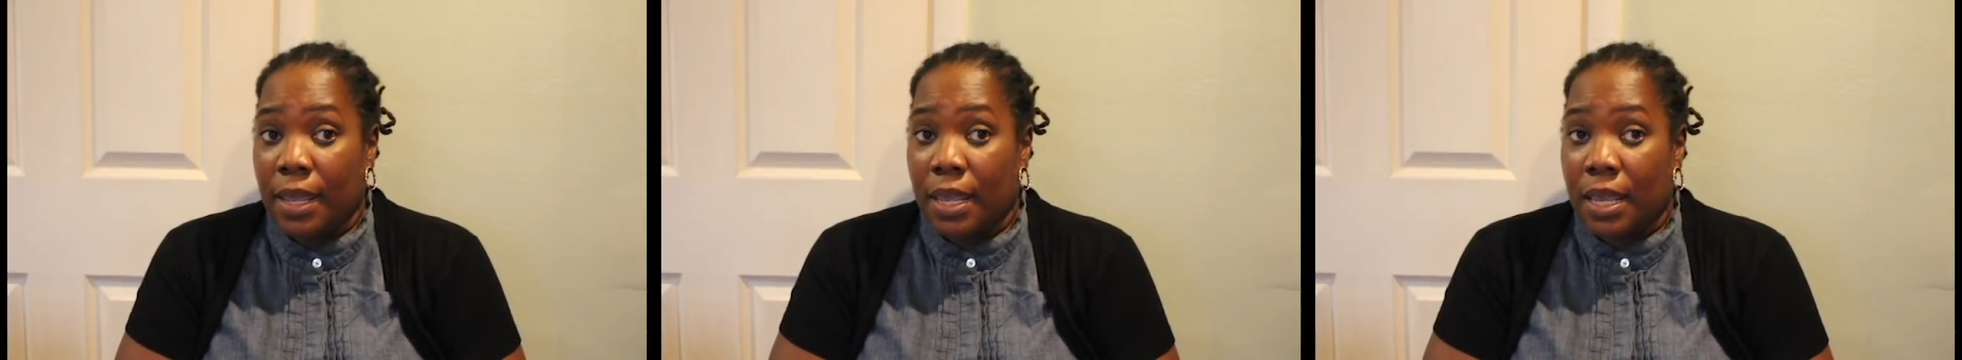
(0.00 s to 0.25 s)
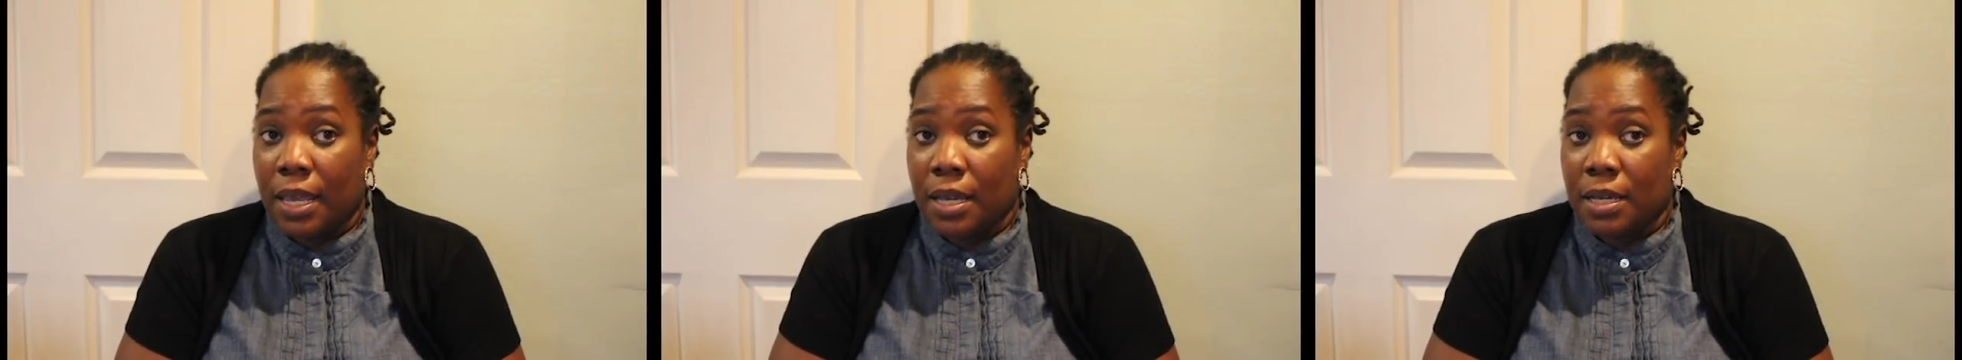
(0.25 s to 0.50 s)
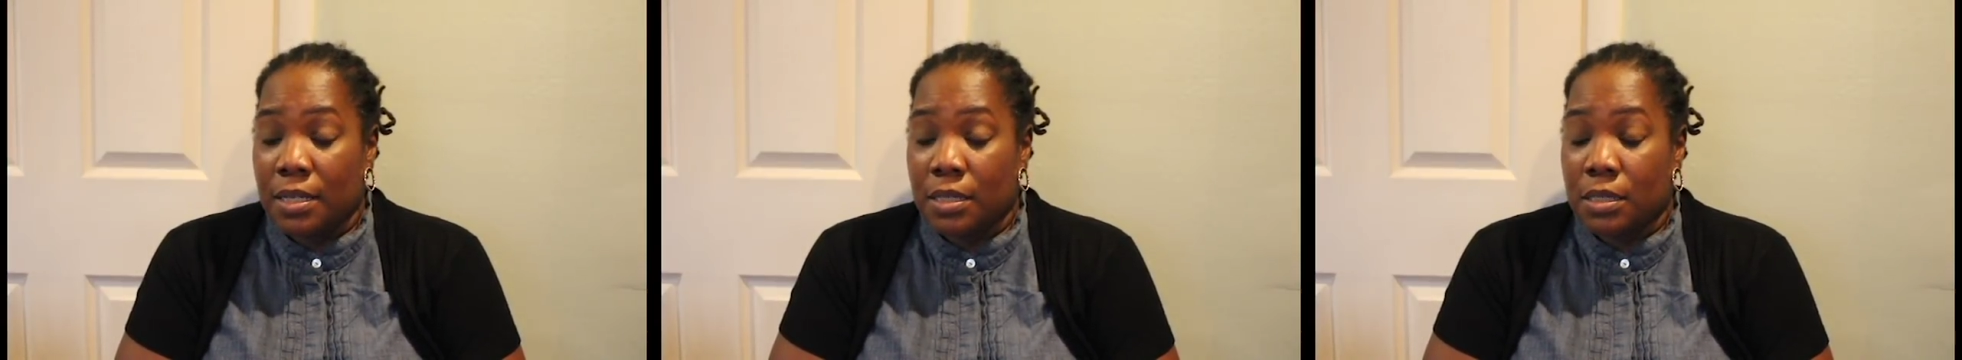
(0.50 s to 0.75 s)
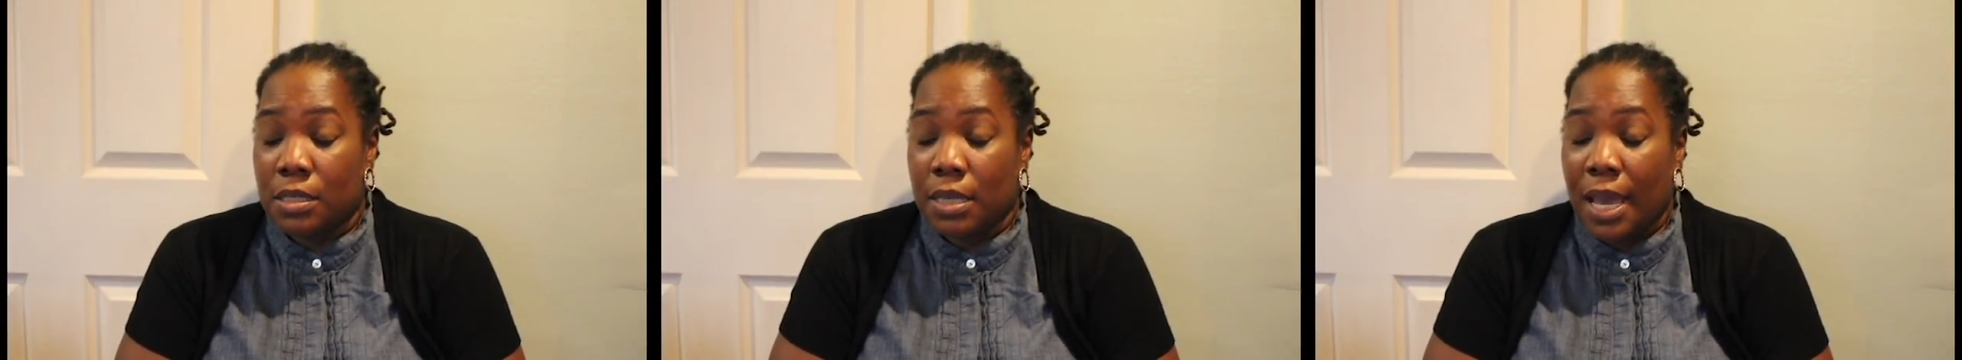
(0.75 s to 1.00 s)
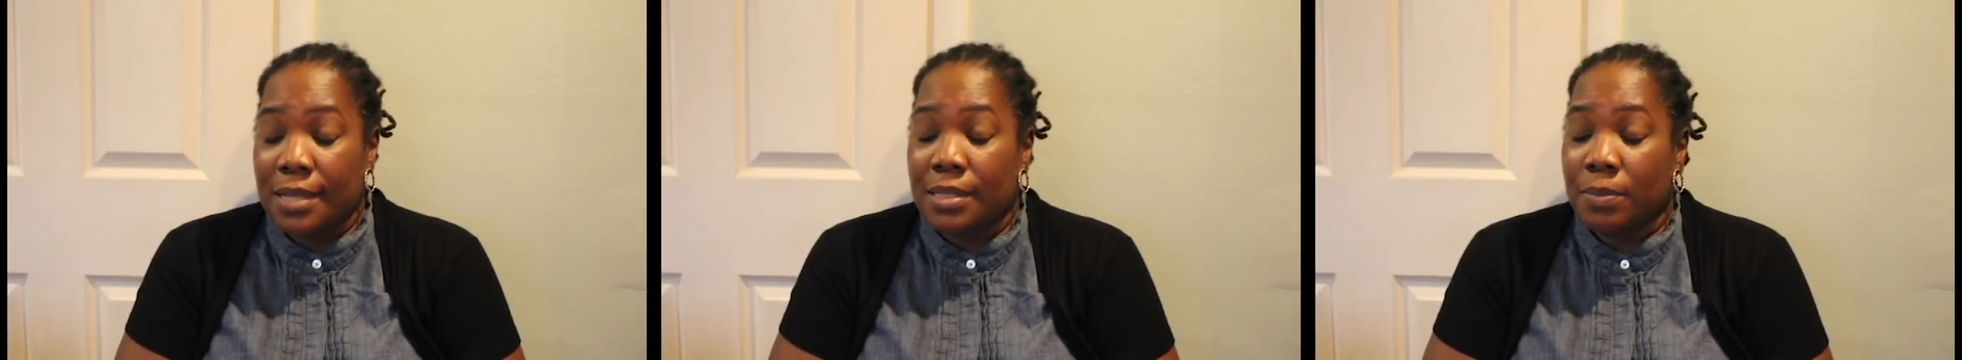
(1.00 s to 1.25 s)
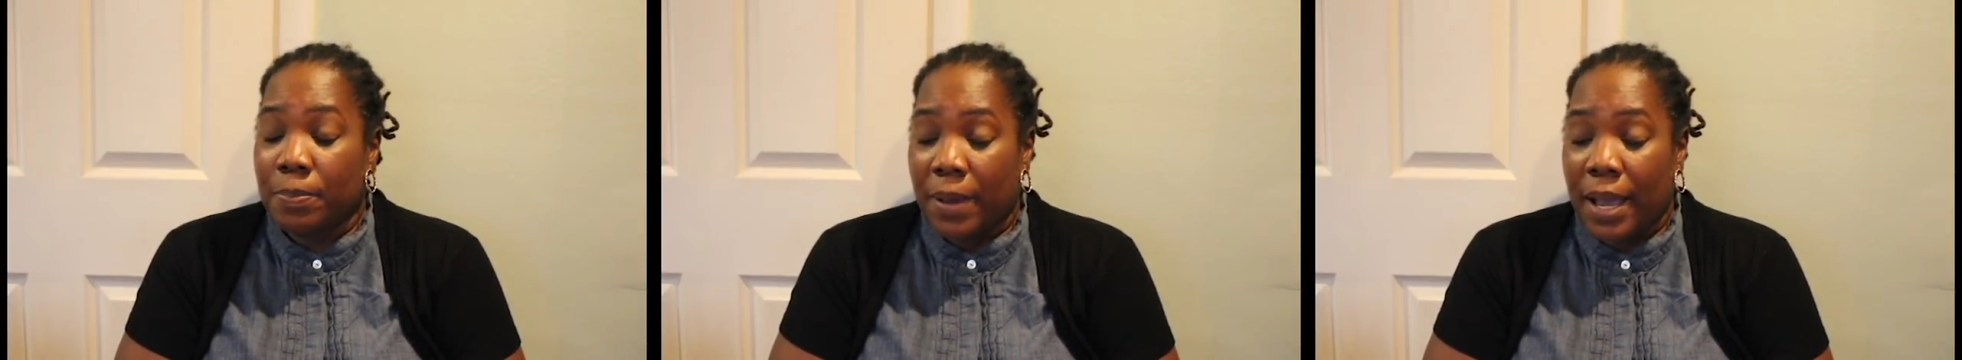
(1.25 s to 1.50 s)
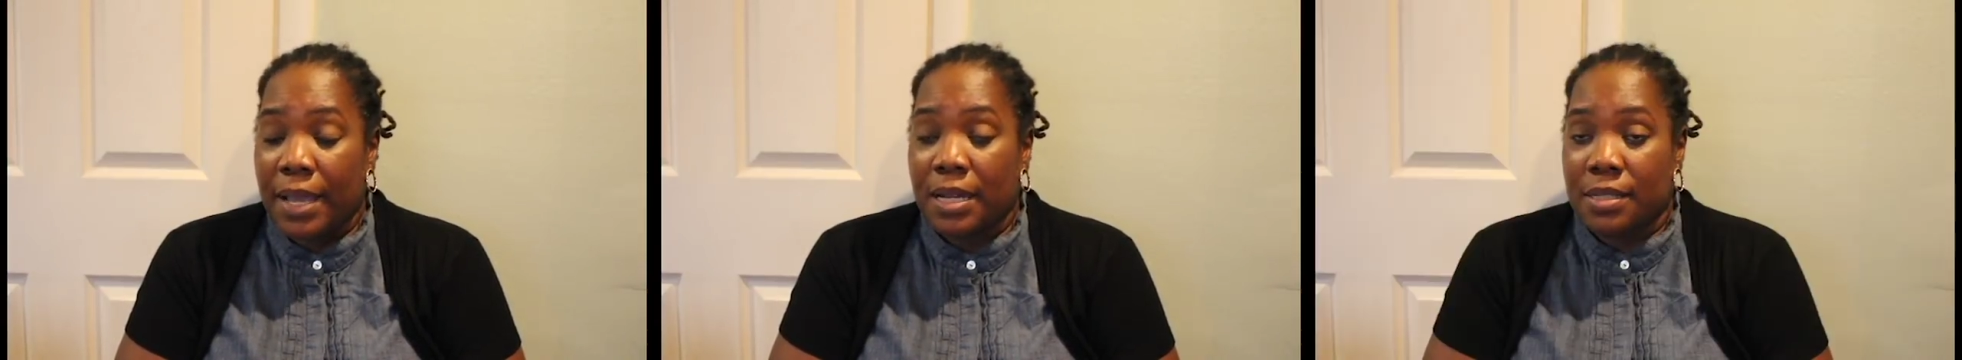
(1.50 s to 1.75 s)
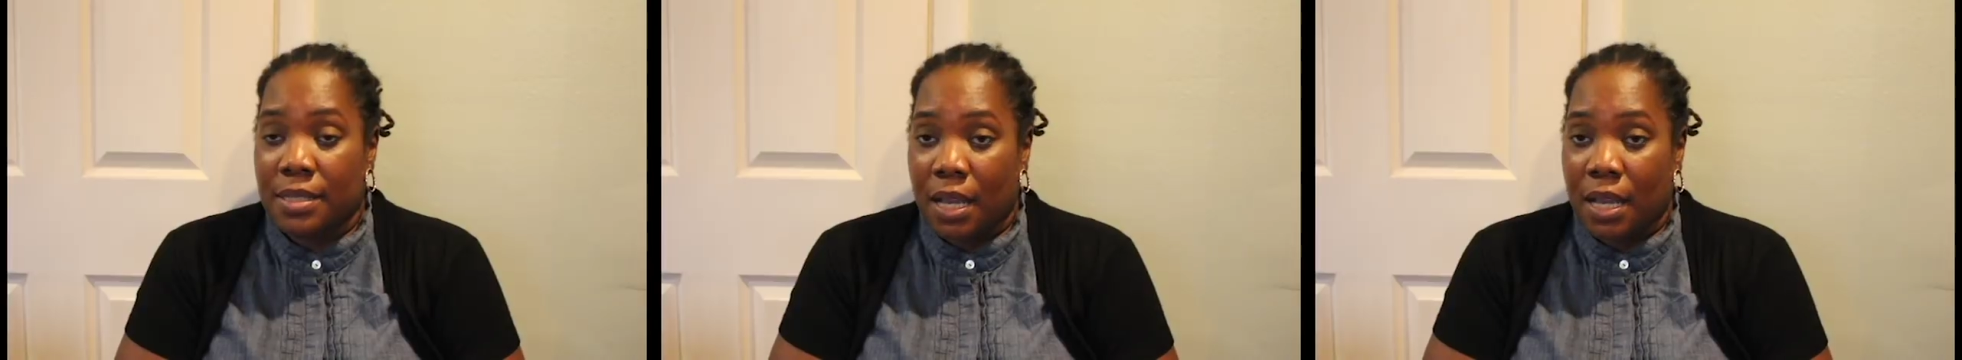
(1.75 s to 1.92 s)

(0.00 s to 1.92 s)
and I did buy it and